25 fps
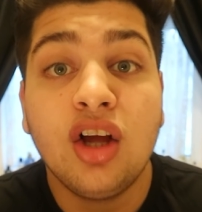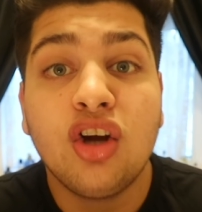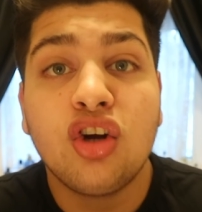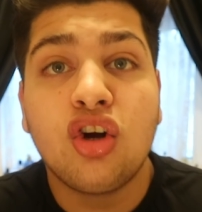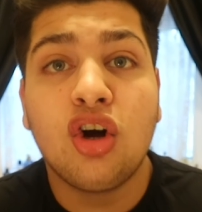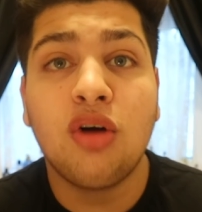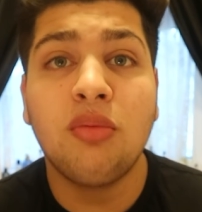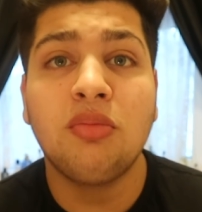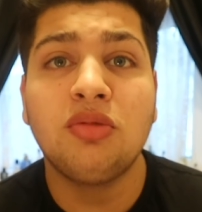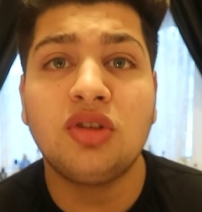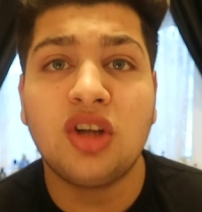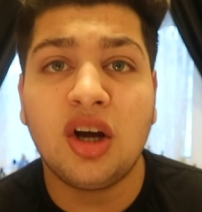
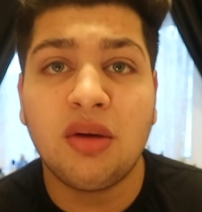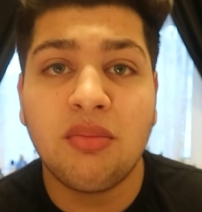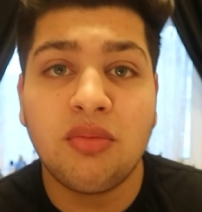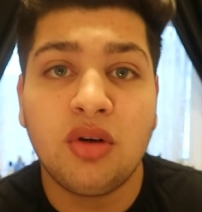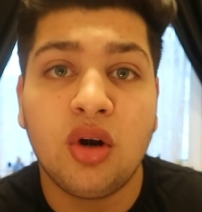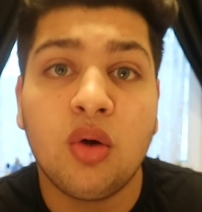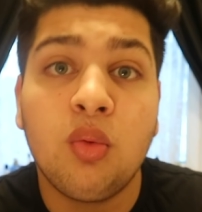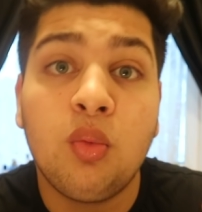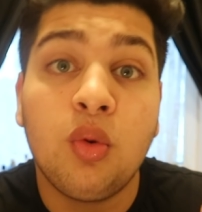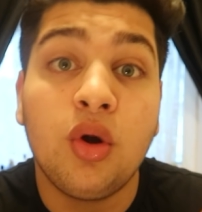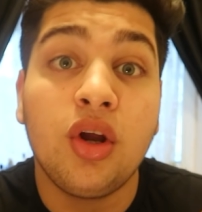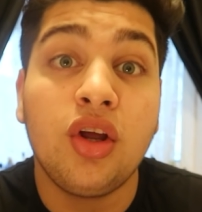Comment down
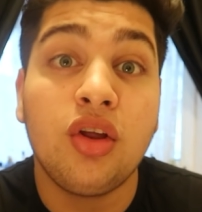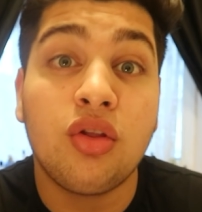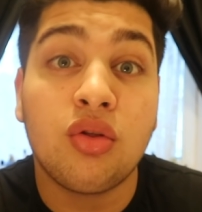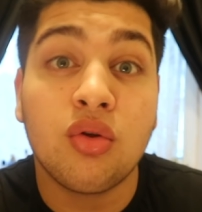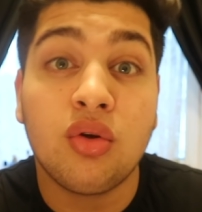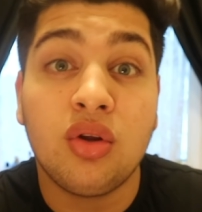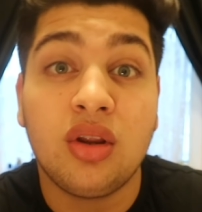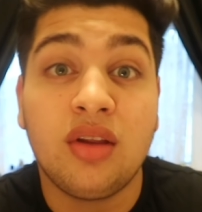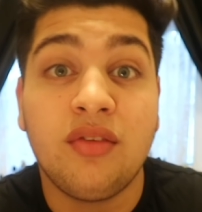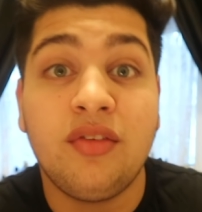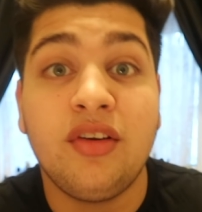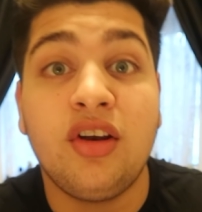below what you
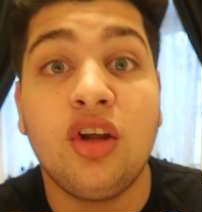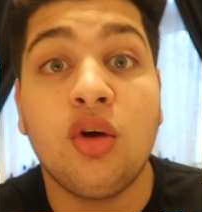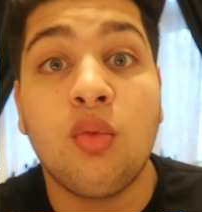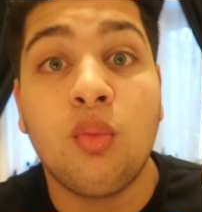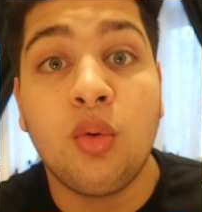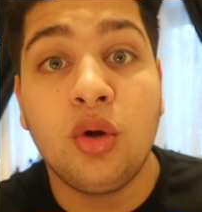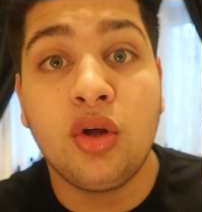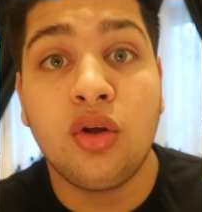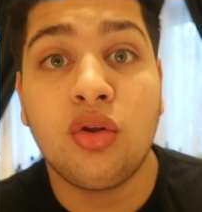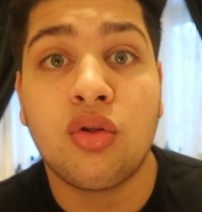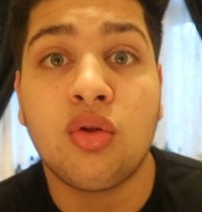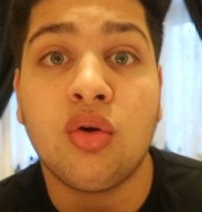thought of the video
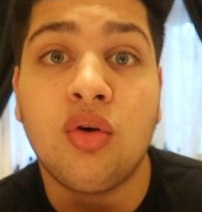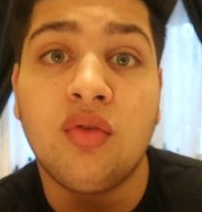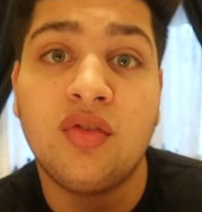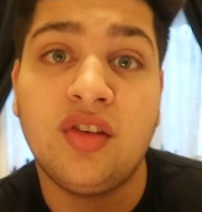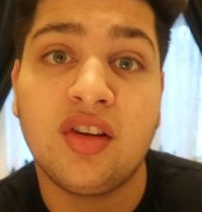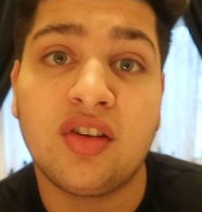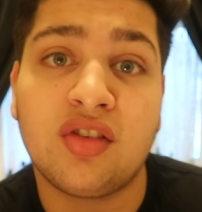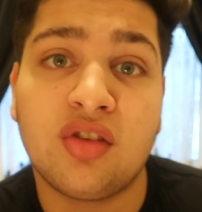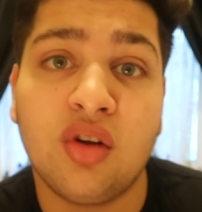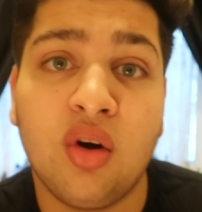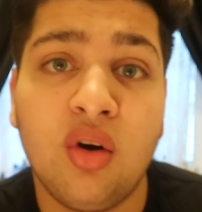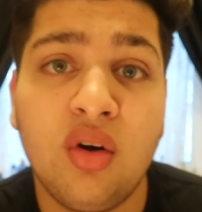and what you thought of
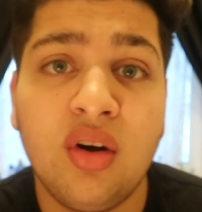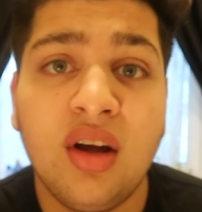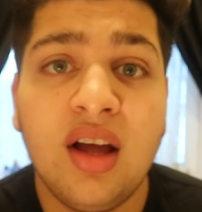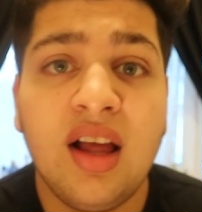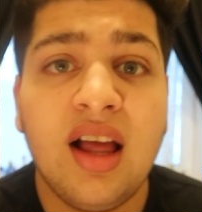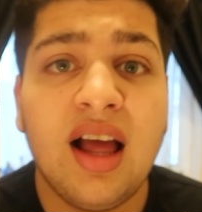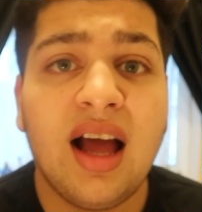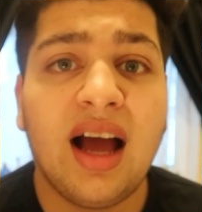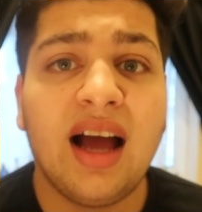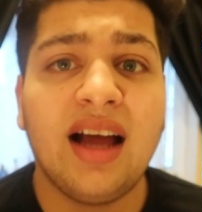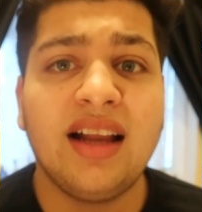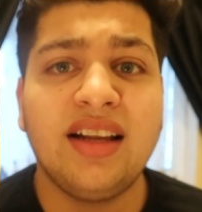the song.
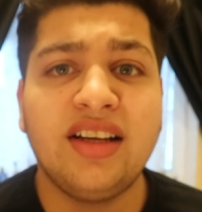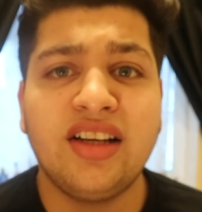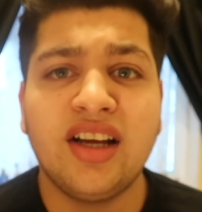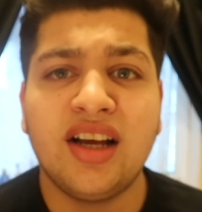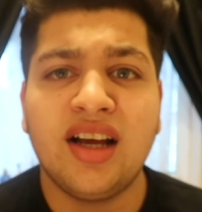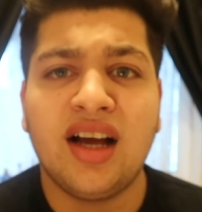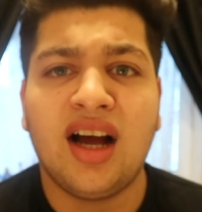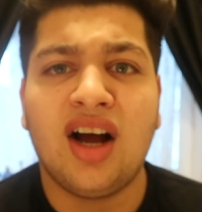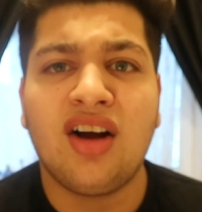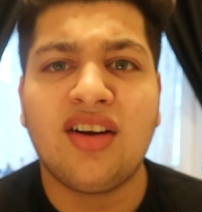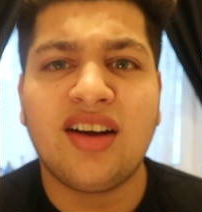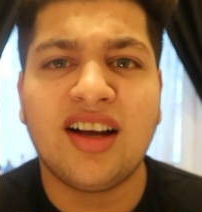And
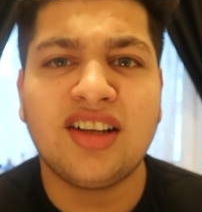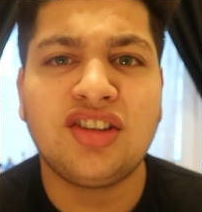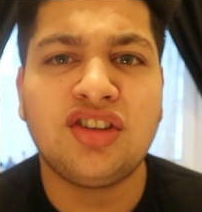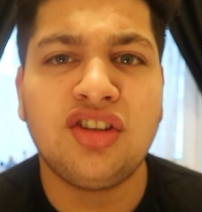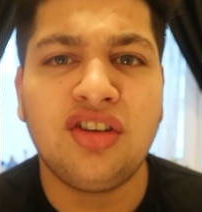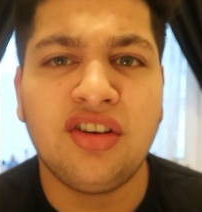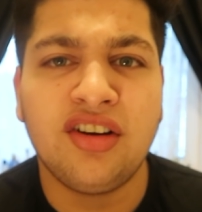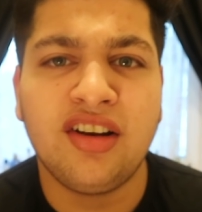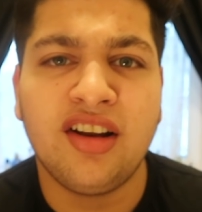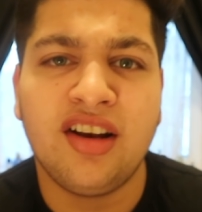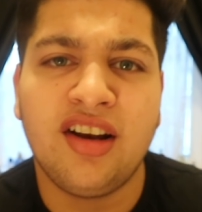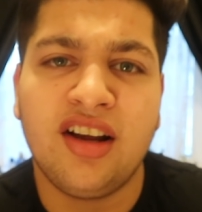yeah, I'll catch
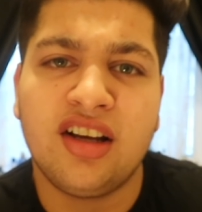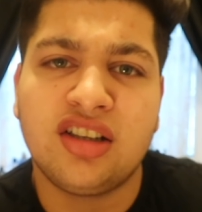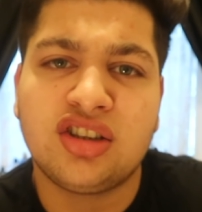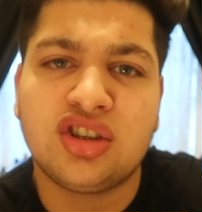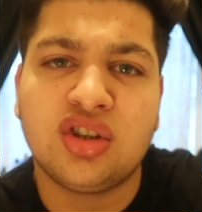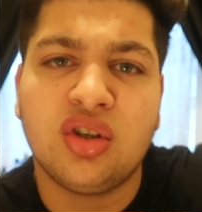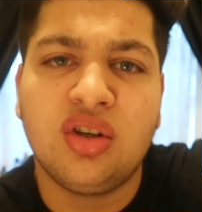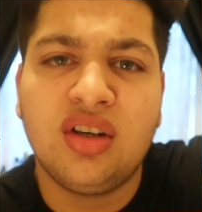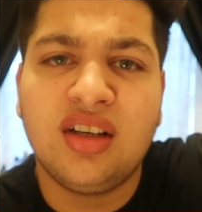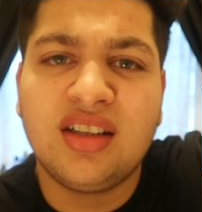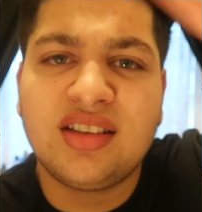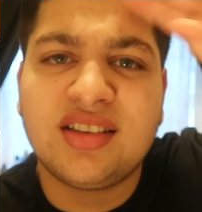you in the next shot.